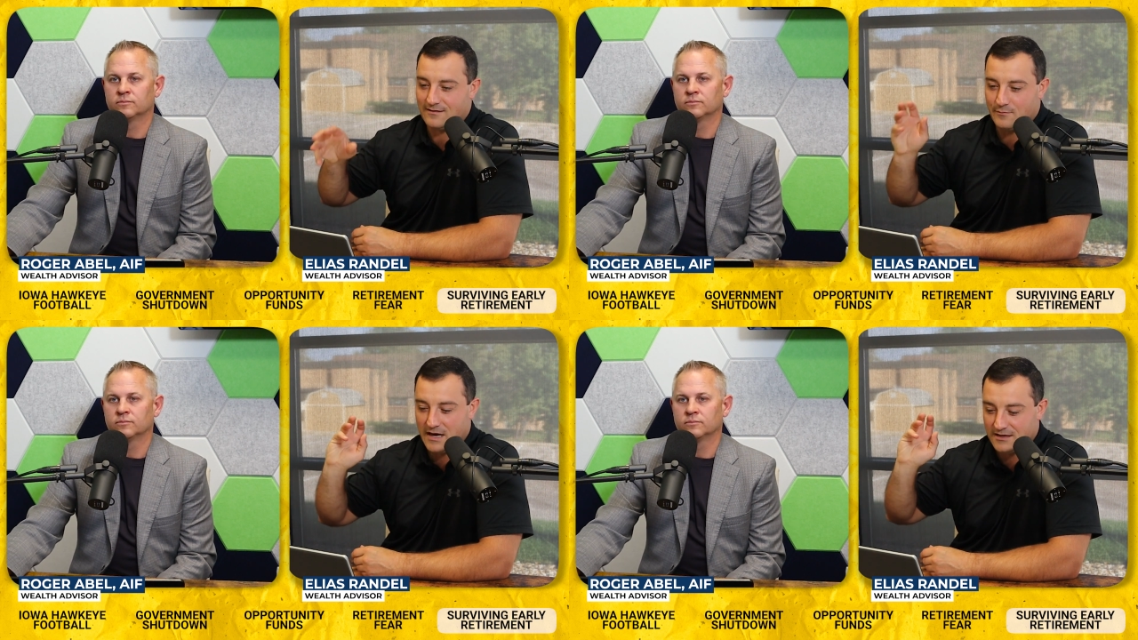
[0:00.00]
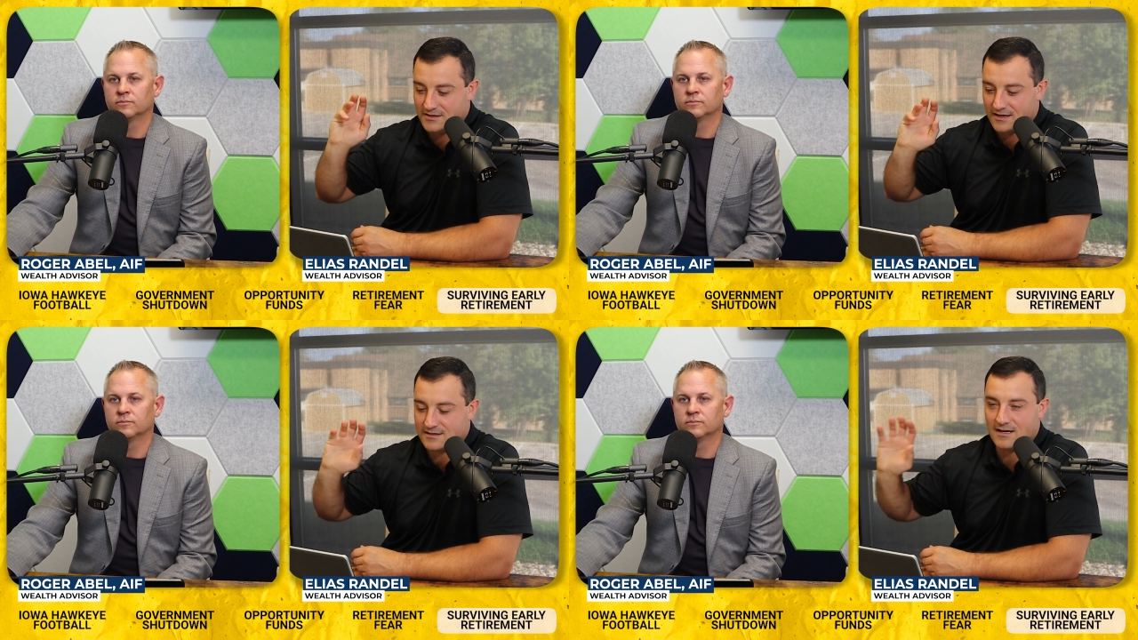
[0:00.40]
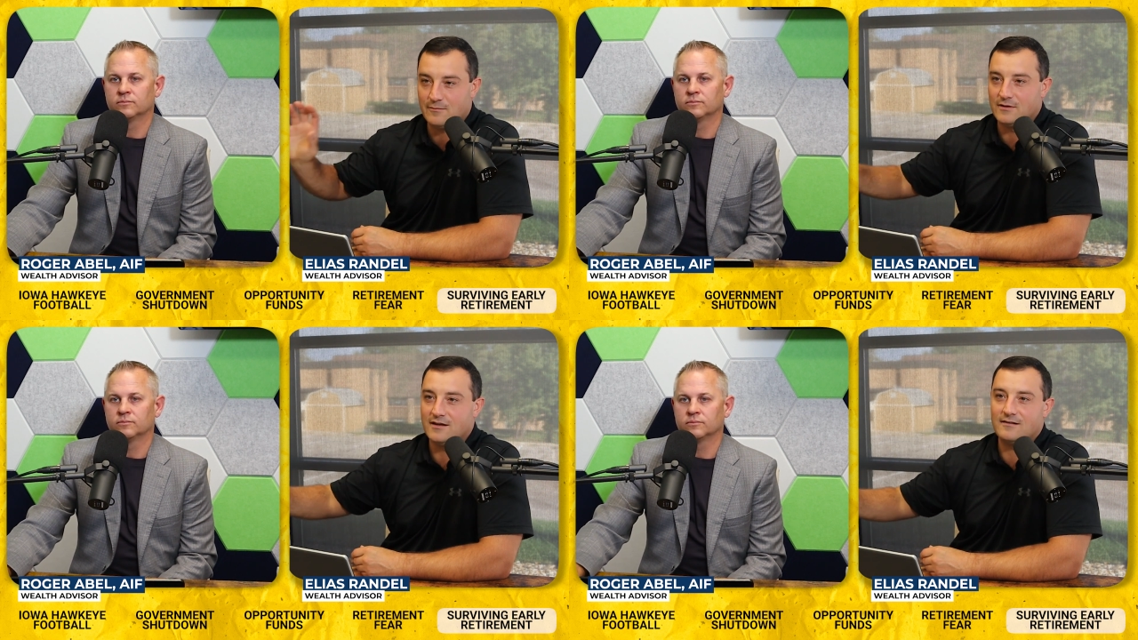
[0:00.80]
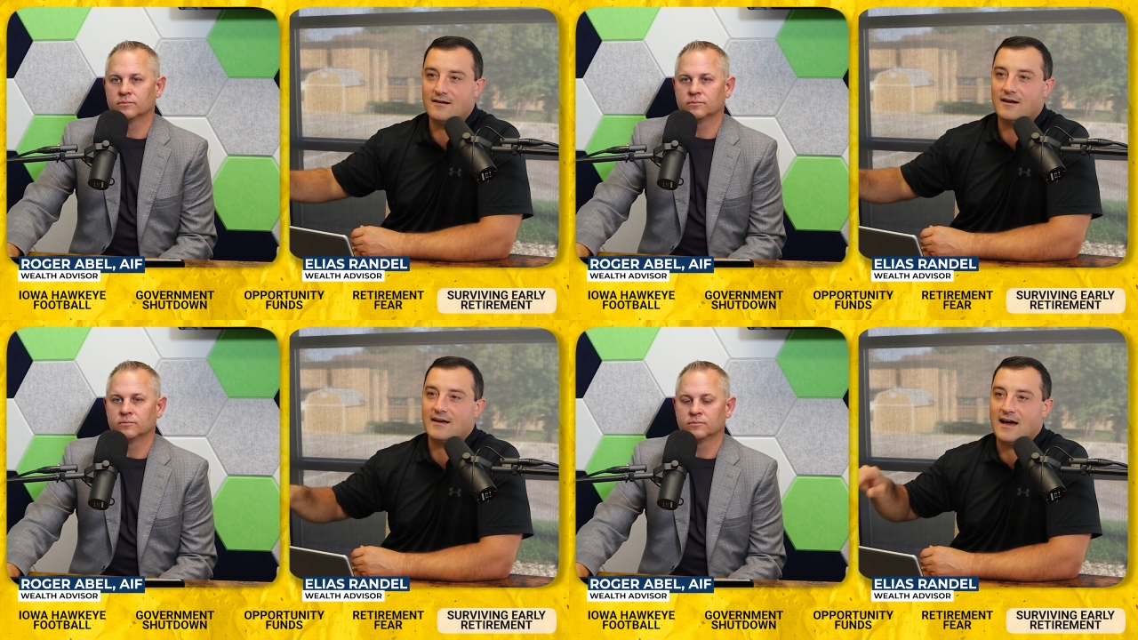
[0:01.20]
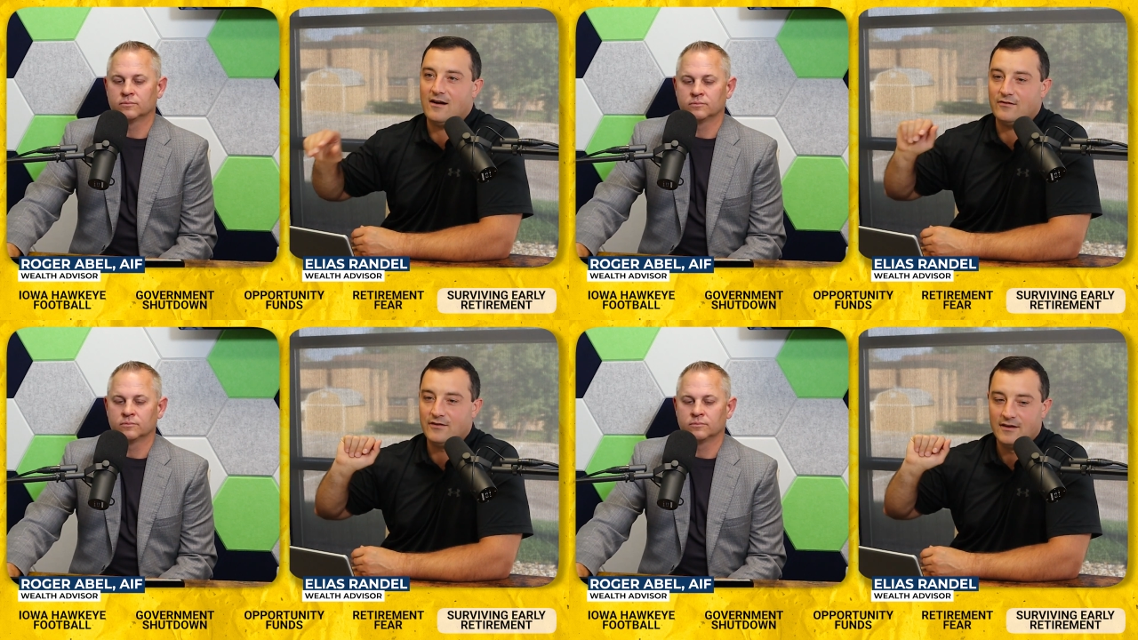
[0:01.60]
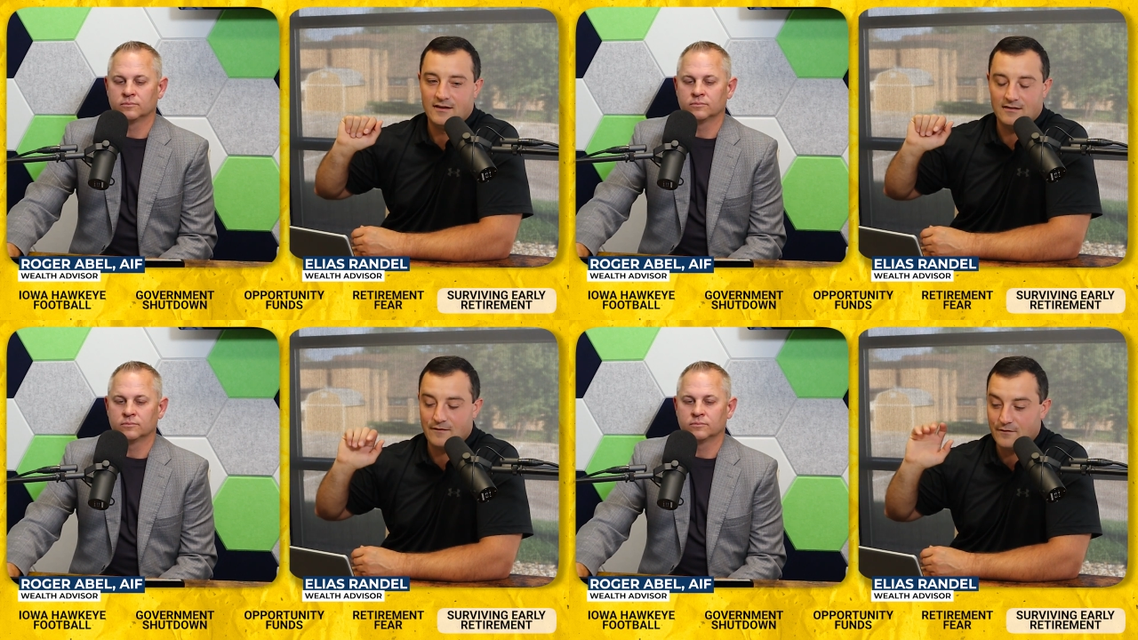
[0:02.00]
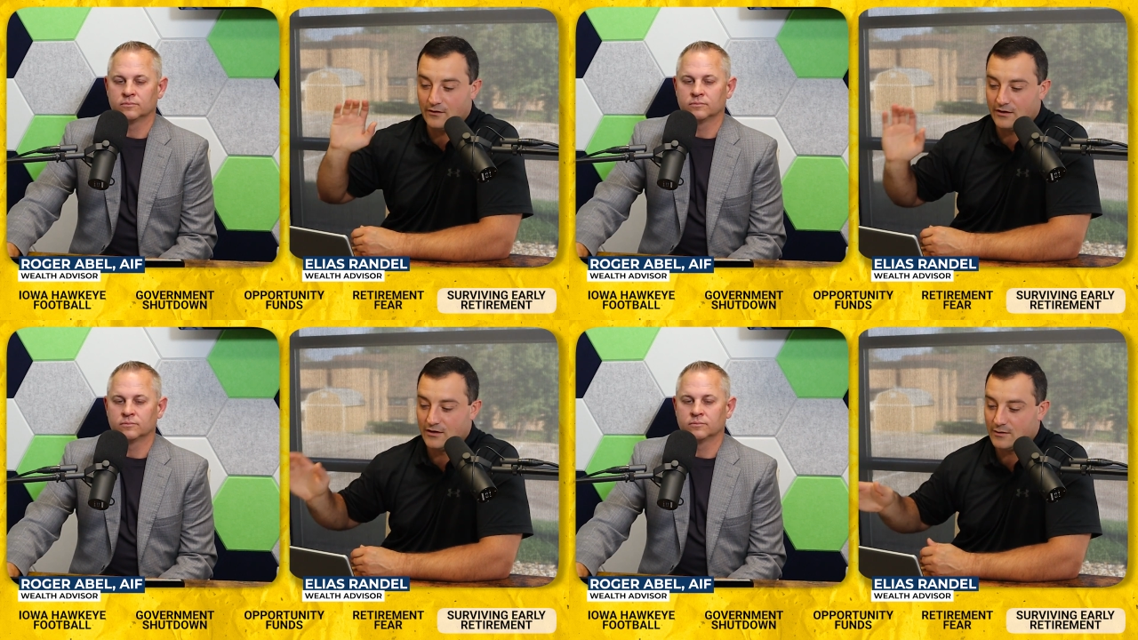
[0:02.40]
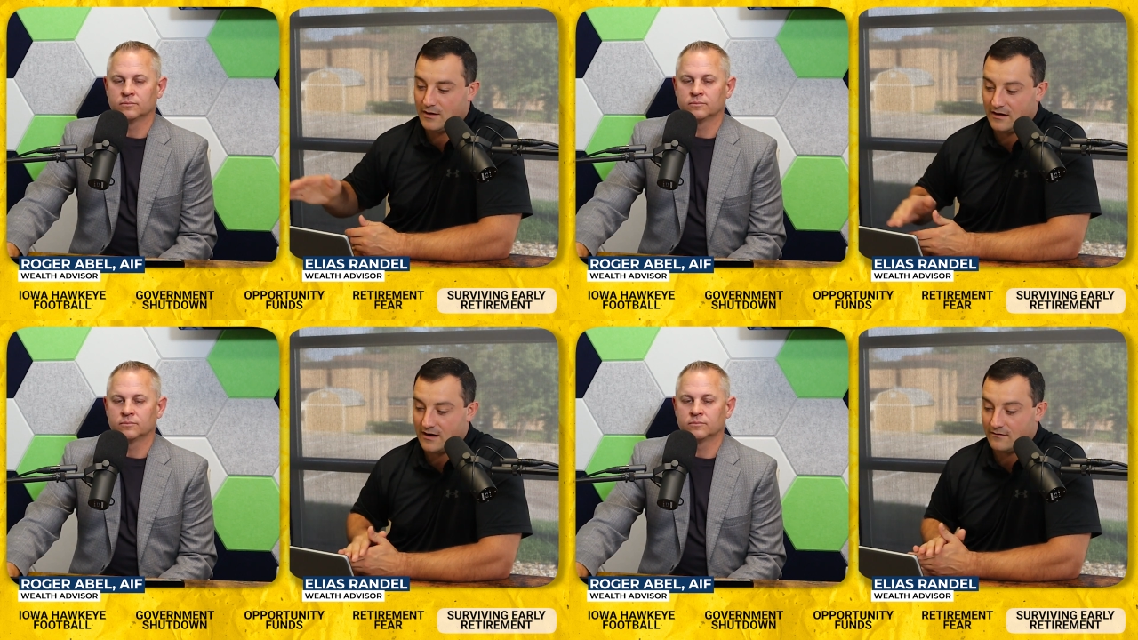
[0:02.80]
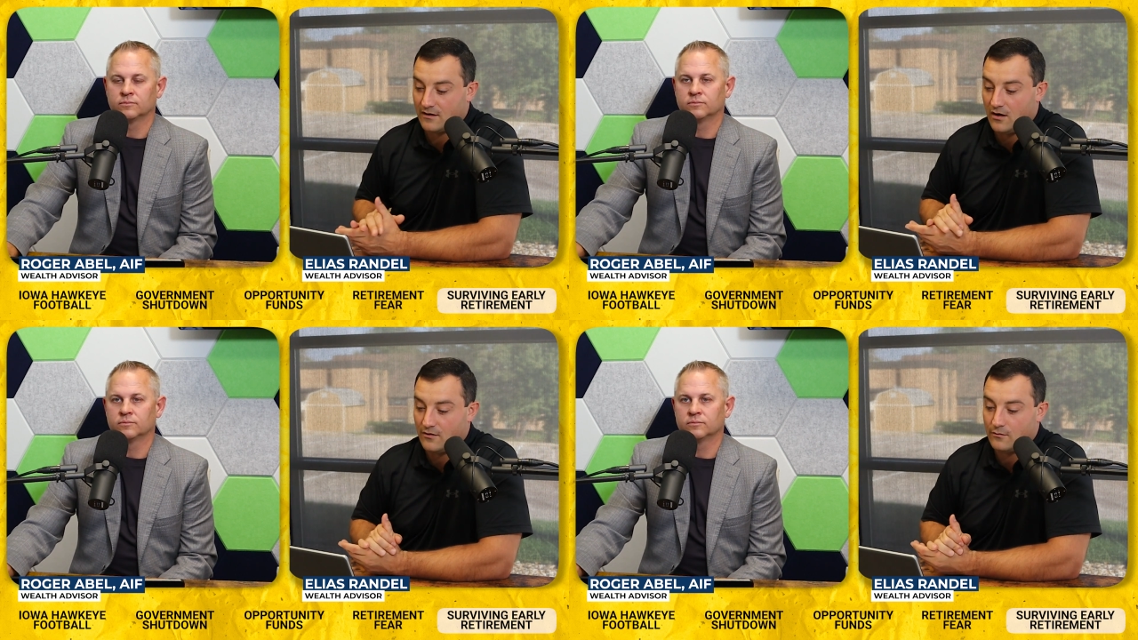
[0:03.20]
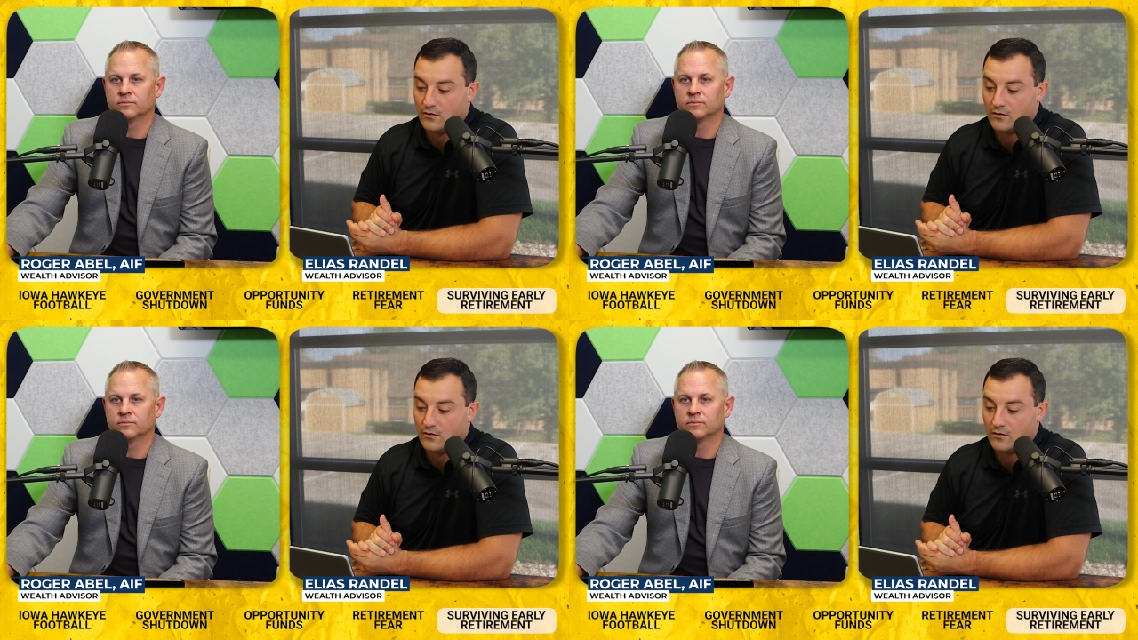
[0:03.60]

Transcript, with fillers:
Speaker 1: the paycheck's coming into their account they feel good about every, all the